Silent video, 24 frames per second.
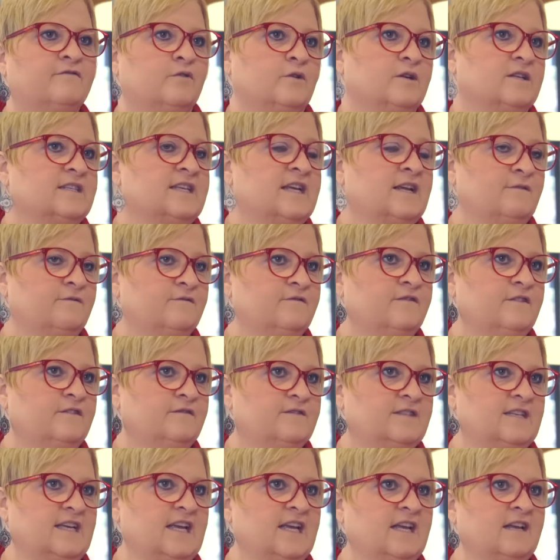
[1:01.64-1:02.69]
14,
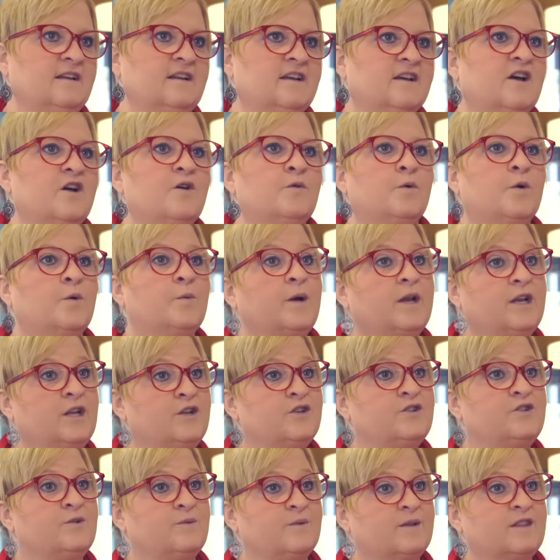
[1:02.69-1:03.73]
15. Well, what do
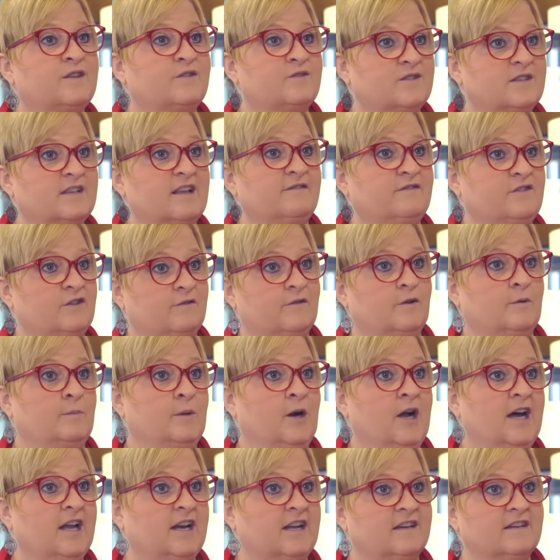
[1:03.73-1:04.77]
you do with those leftover
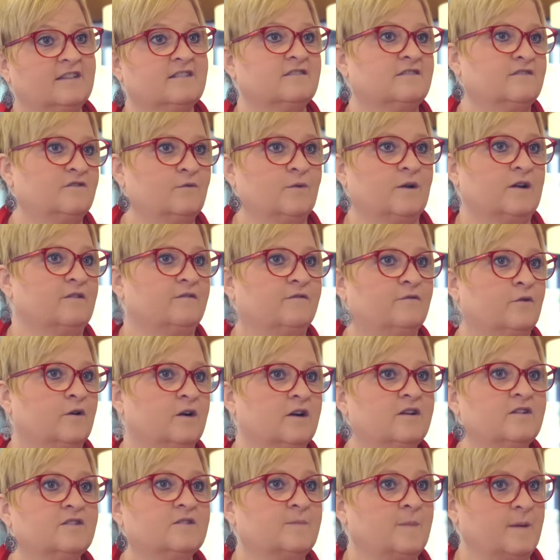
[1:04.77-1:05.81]
products? Three or
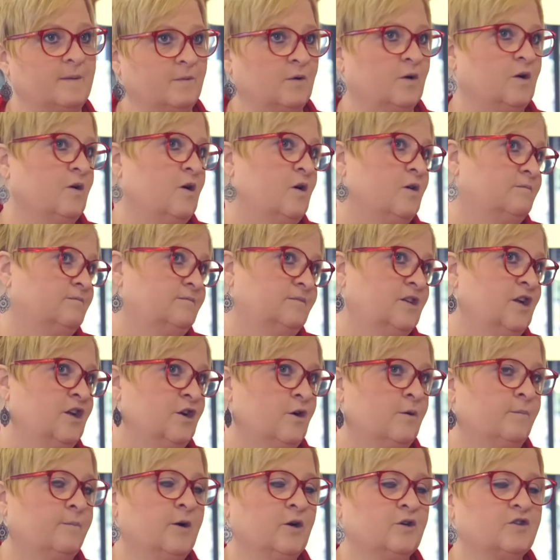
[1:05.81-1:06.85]
four, because people, you
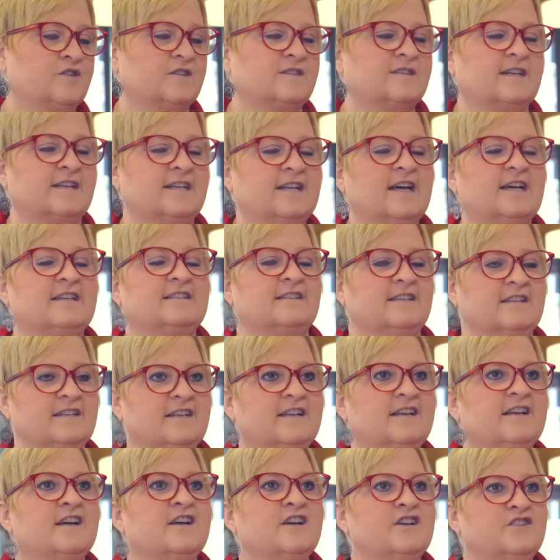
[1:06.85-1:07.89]
know, purchase a dozen.
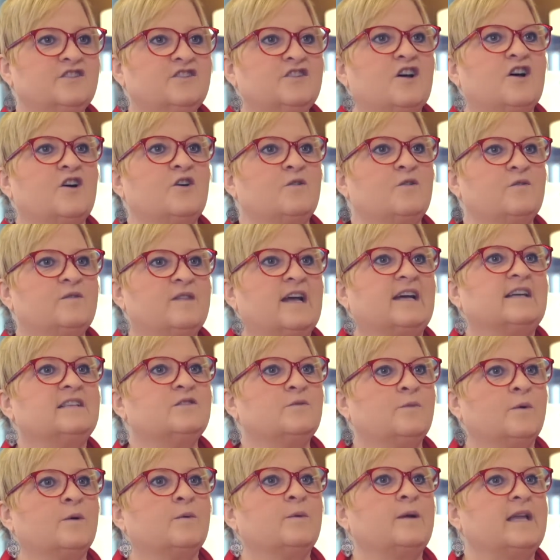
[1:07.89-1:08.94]
So
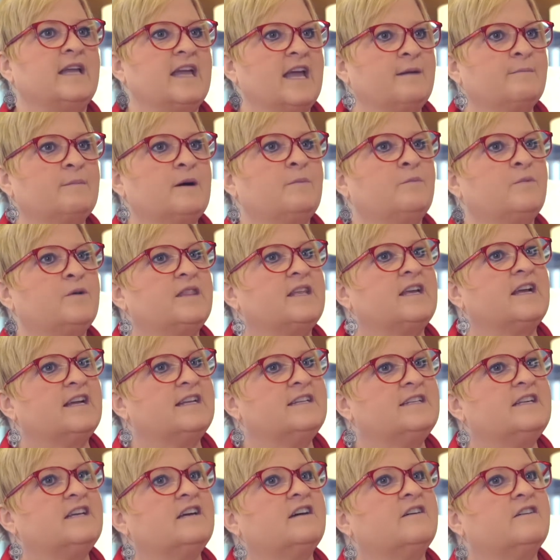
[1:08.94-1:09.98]
that's where we came up with the
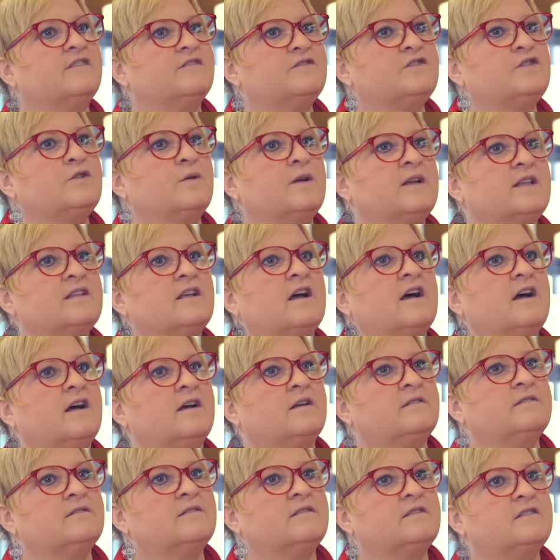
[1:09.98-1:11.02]
idea of doing
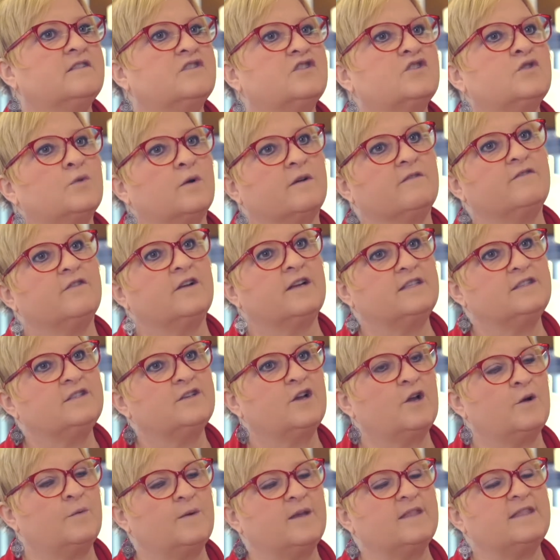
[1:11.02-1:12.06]
uh, the storefront to
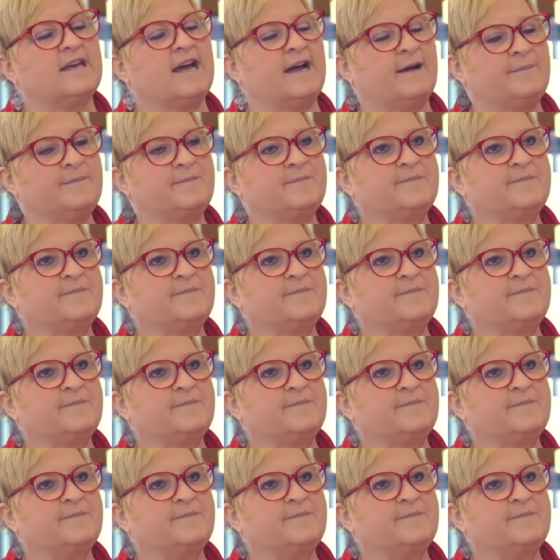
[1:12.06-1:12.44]
go with that.